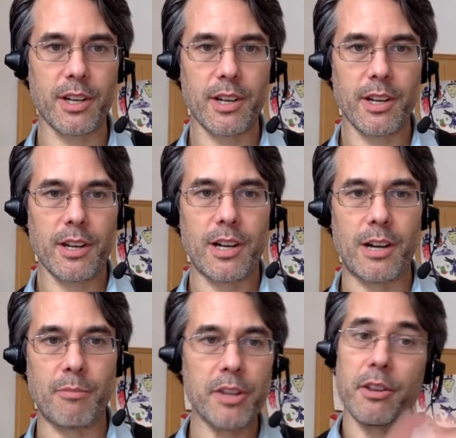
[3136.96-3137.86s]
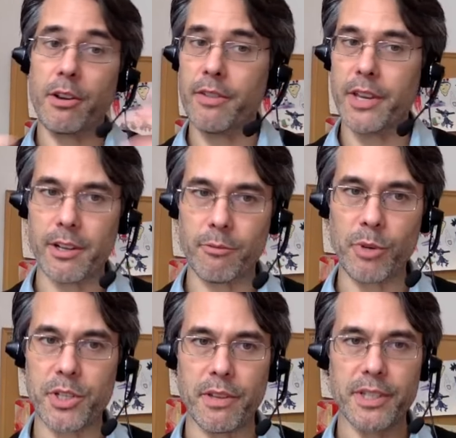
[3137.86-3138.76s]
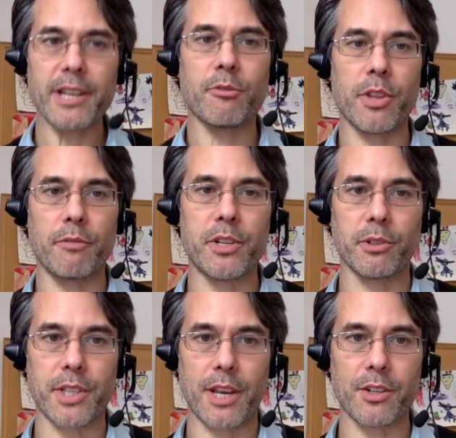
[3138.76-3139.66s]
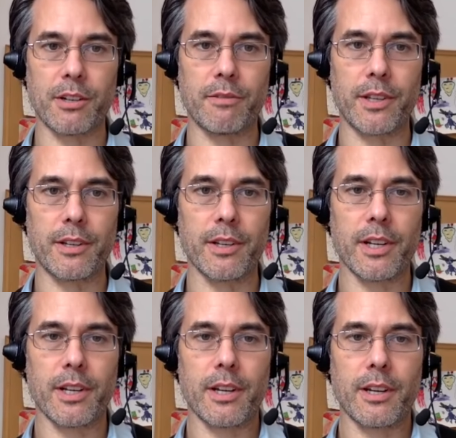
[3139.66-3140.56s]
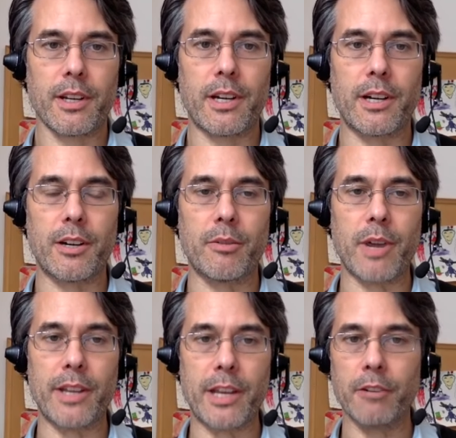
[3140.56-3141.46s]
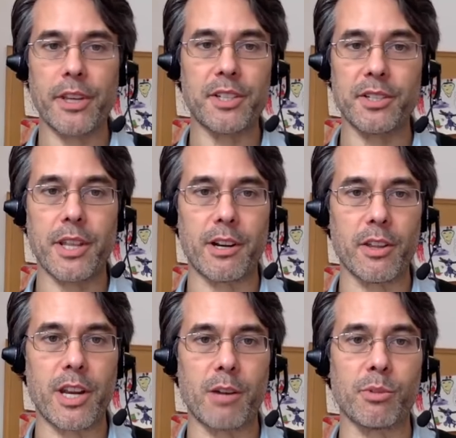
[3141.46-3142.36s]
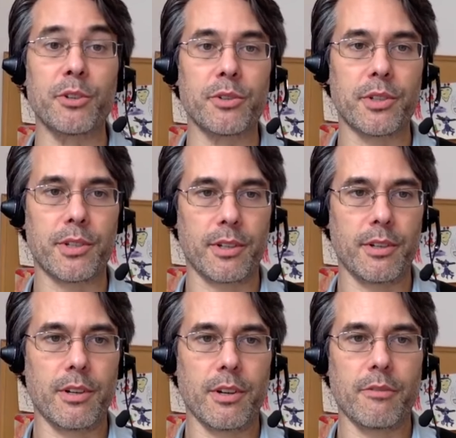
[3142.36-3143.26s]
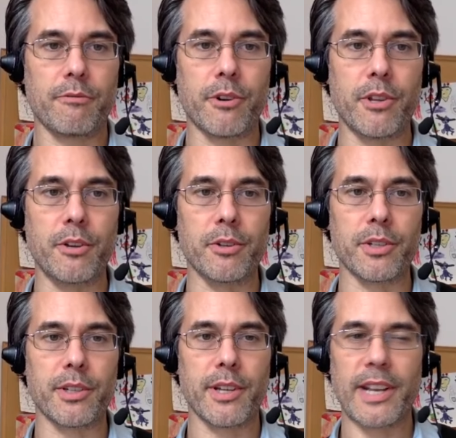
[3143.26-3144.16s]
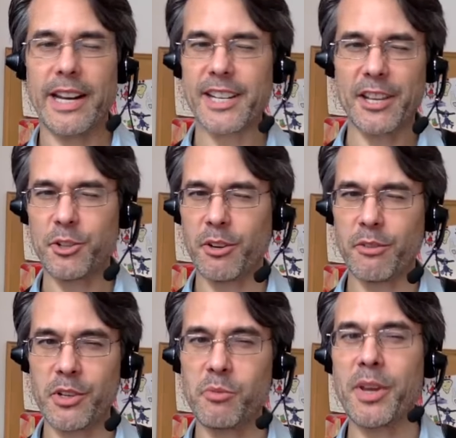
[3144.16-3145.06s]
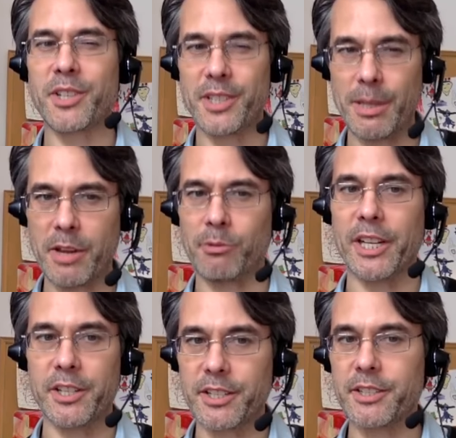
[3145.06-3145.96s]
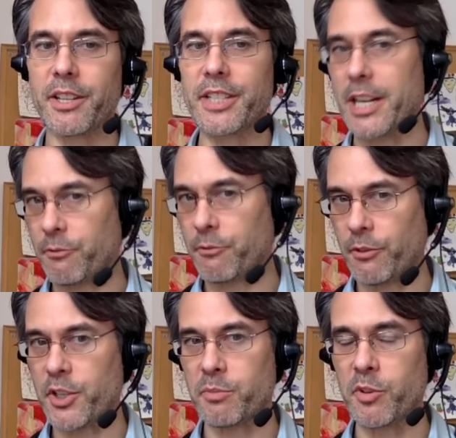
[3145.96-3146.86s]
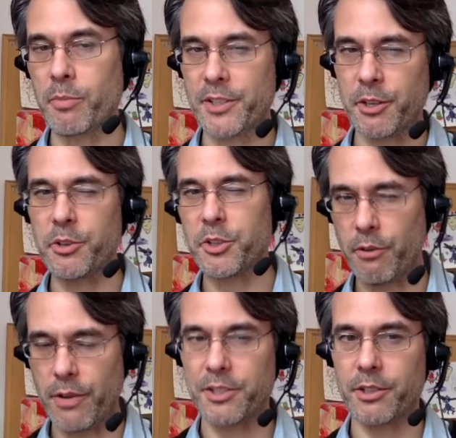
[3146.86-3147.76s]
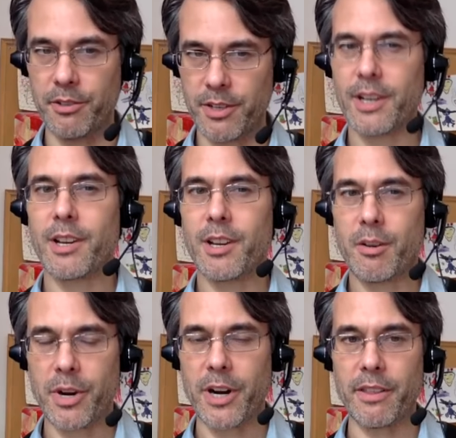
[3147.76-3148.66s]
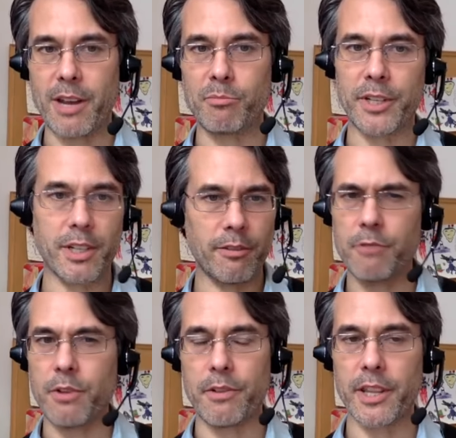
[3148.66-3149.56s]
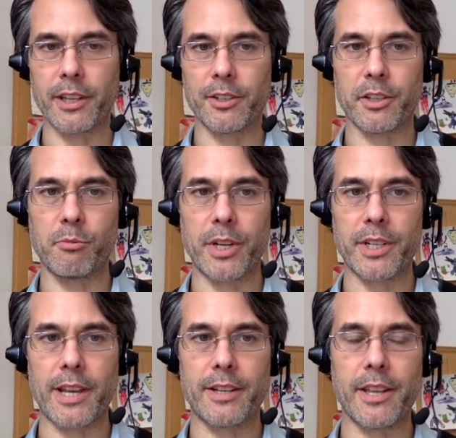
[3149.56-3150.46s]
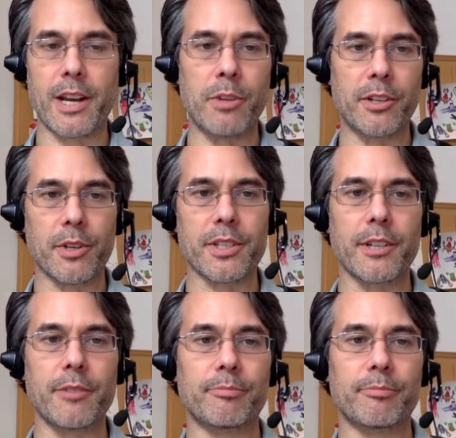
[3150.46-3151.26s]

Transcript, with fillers: um, either the, the reuse of the data or the visualization of the uh, and interfaces that are, that are produced for those. And I guess that sort of you mentioned something related to the data first movement, so you sort of answered part of that. But if, if you have anything else you want to add to that, I'd be interested.